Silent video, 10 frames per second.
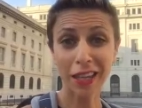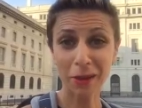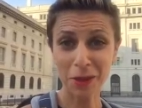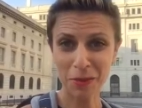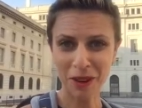the
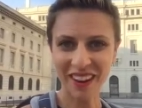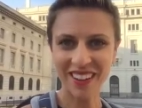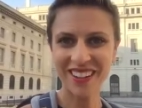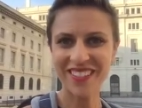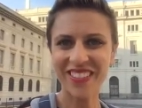language
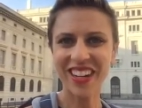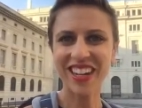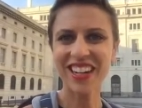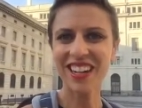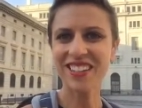barrier,
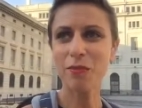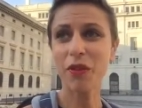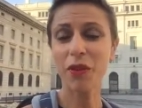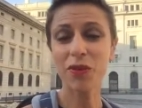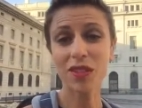right? And
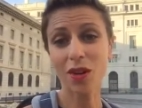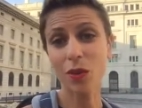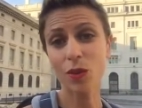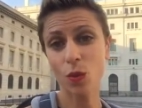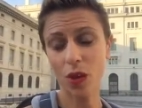my phone's not
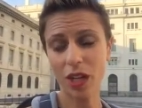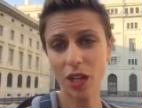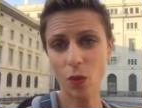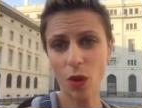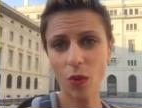always
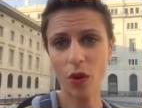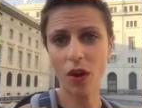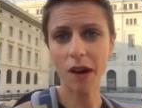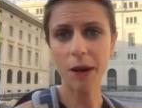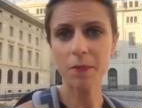working where we
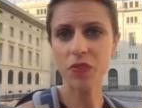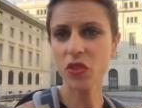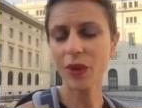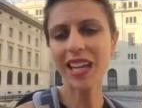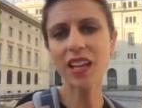are.
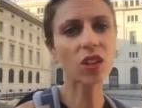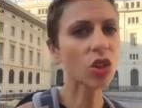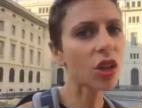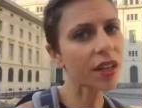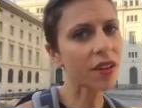And so I
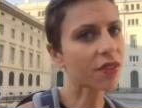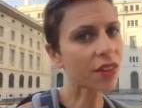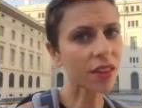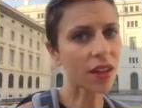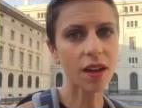can't look
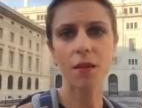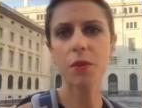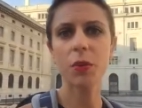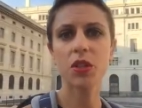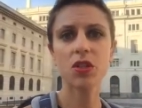everything
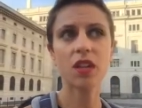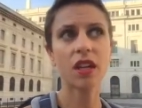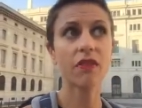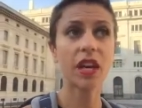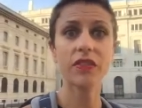up, and we just
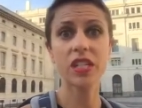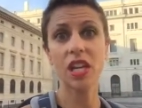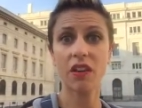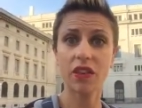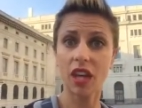kind of have to
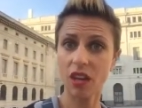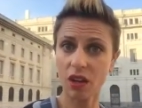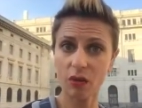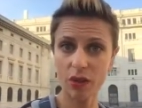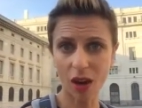navigate
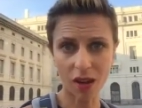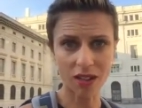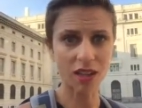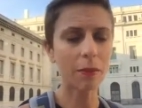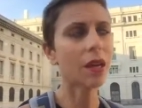and go talk
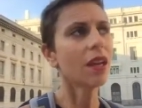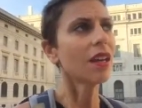to them.